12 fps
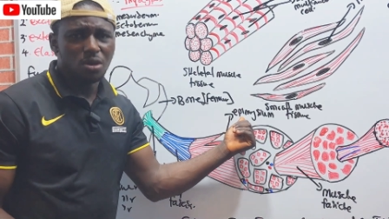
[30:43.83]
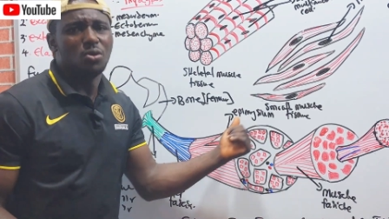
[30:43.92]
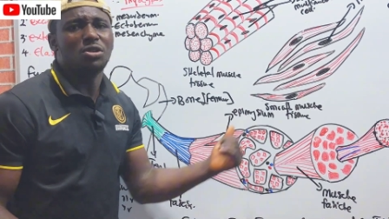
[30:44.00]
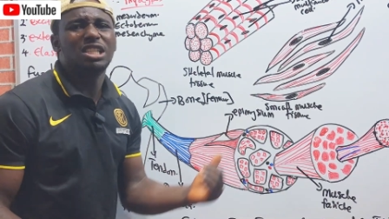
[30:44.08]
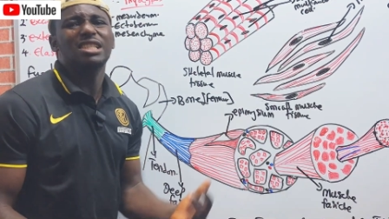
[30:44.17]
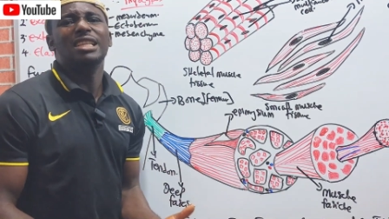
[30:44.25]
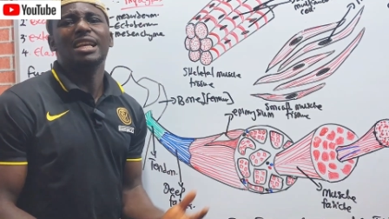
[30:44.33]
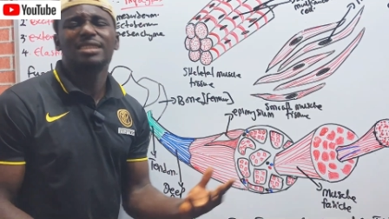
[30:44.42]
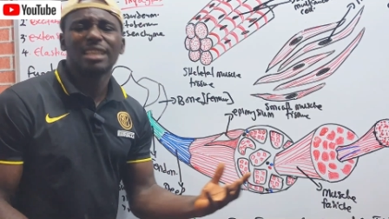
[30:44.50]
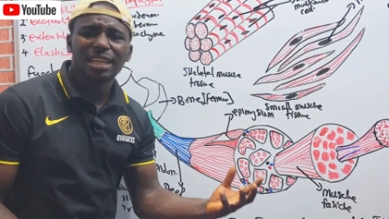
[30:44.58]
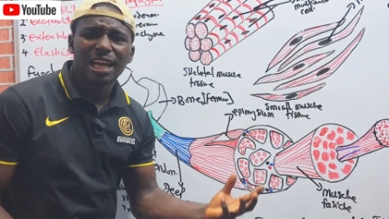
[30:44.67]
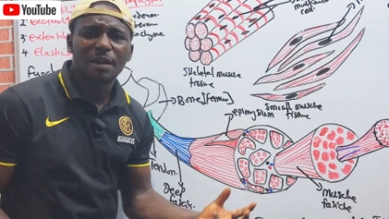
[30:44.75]
which is the
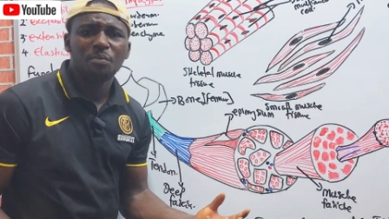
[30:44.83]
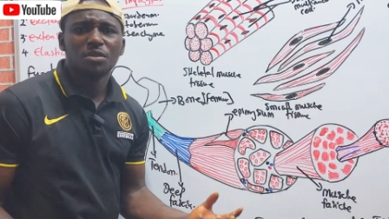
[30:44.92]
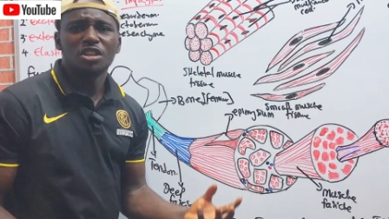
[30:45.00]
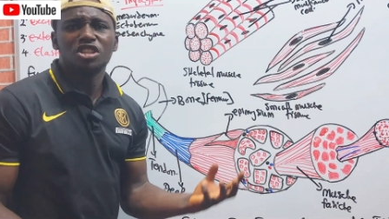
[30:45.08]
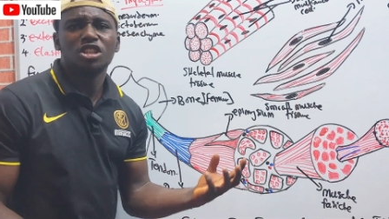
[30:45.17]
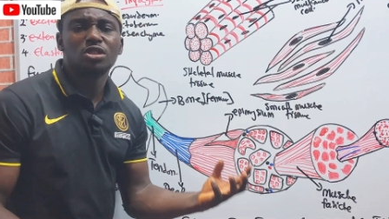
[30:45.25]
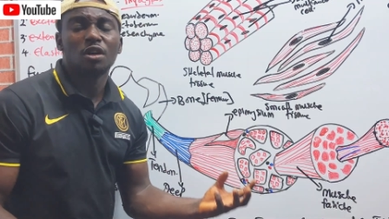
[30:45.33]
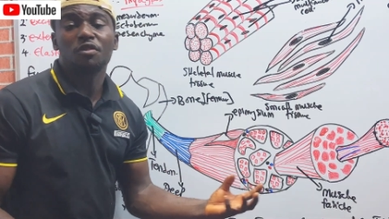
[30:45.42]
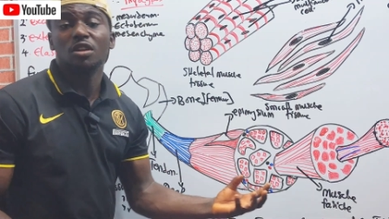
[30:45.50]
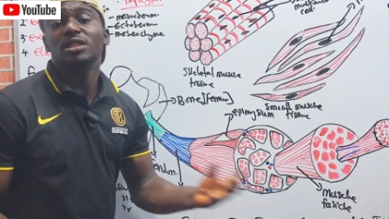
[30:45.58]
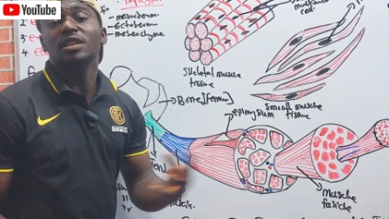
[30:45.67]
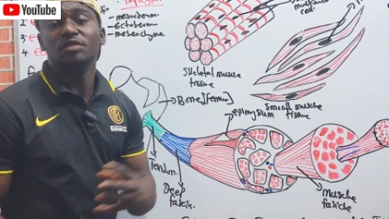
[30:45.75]
external sheet of
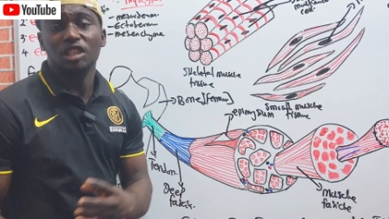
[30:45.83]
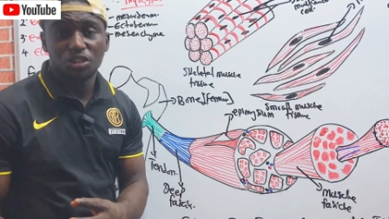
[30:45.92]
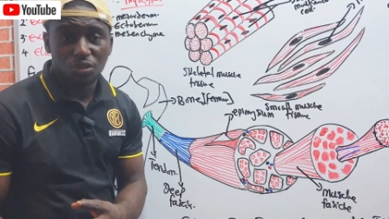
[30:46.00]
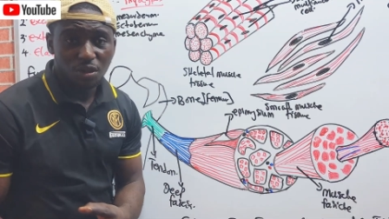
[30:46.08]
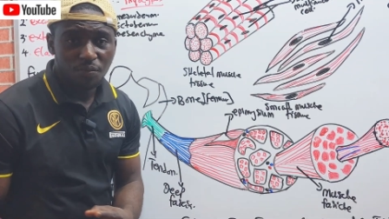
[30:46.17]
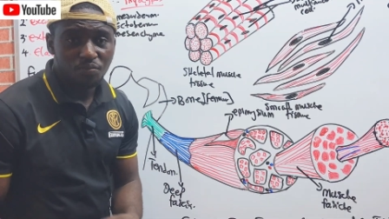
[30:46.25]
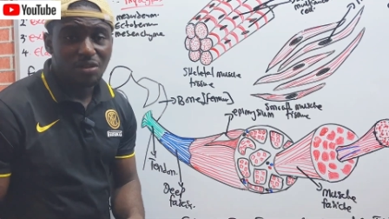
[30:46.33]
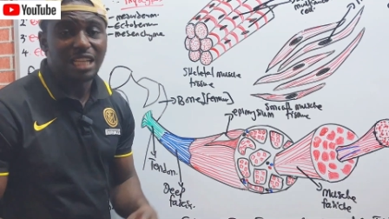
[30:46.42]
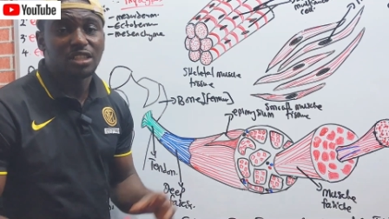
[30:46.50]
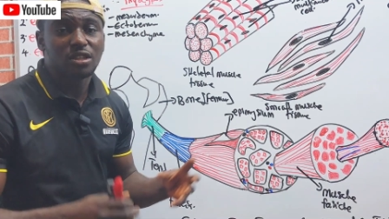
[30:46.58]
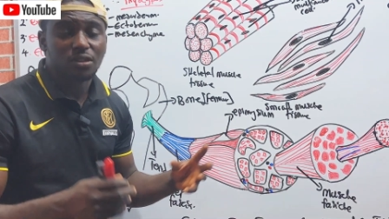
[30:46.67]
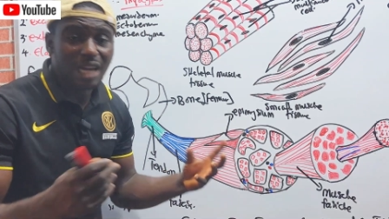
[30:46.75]
connective tissue
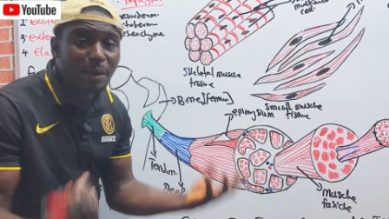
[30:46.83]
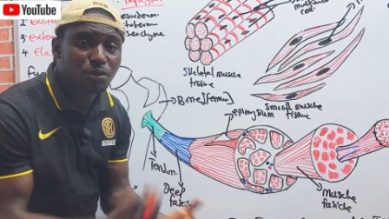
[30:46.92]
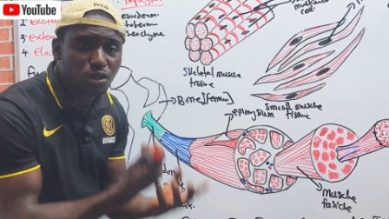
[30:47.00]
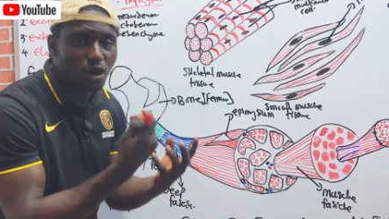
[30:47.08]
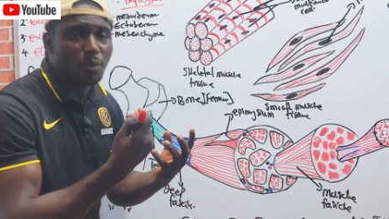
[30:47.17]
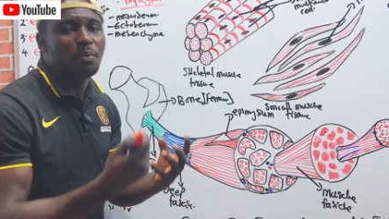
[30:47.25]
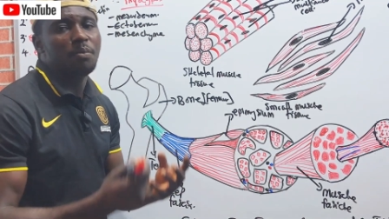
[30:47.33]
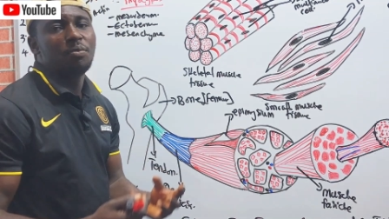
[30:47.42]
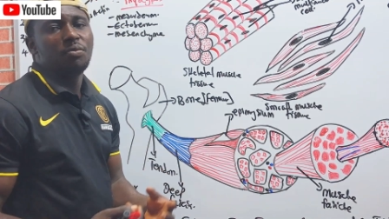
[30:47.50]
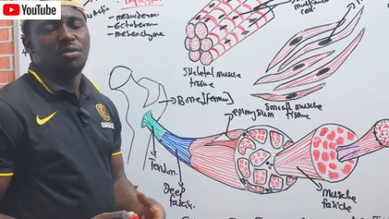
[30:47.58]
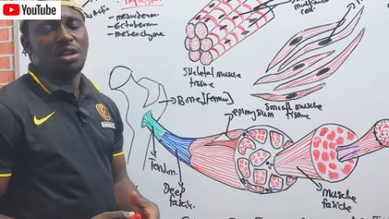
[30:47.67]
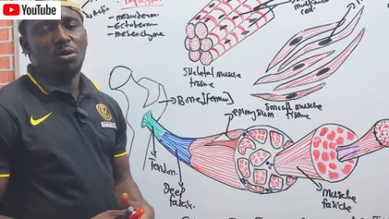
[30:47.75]
that wraps up
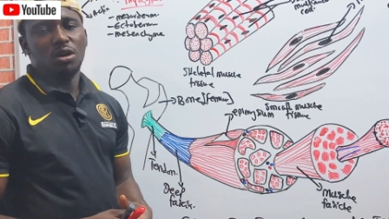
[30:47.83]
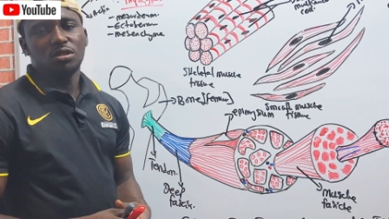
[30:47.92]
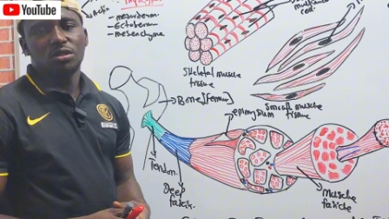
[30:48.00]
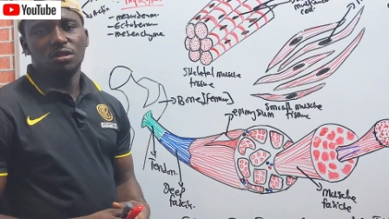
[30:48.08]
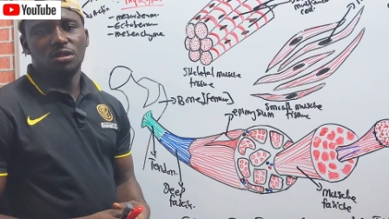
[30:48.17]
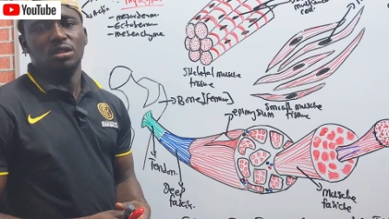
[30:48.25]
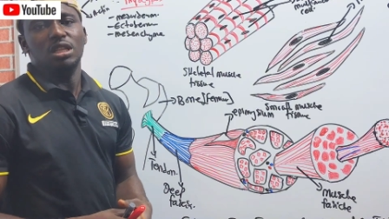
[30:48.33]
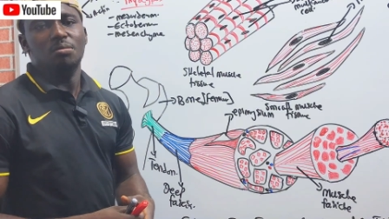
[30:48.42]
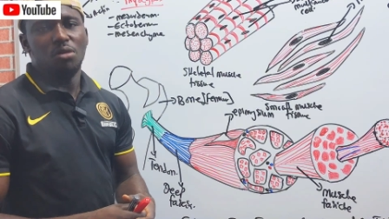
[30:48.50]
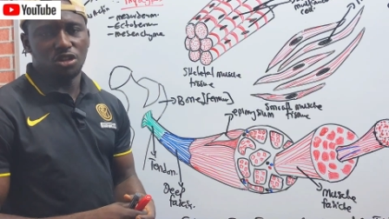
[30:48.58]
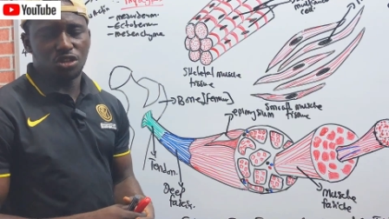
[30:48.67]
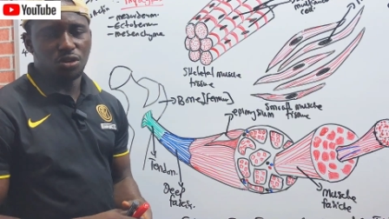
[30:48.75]
the what? The
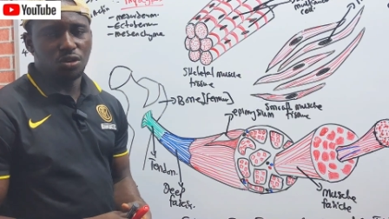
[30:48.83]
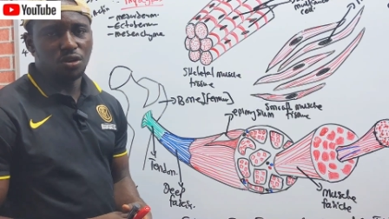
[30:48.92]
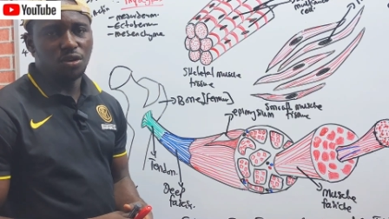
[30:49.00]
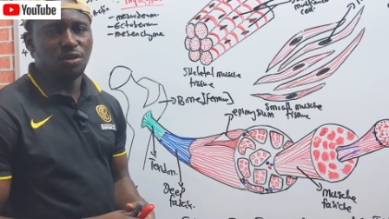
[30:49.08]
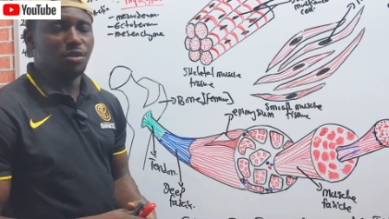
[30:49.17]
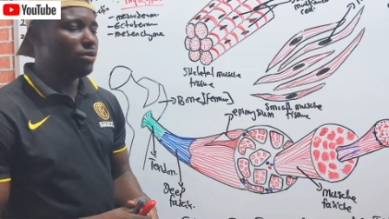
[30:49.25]
muscle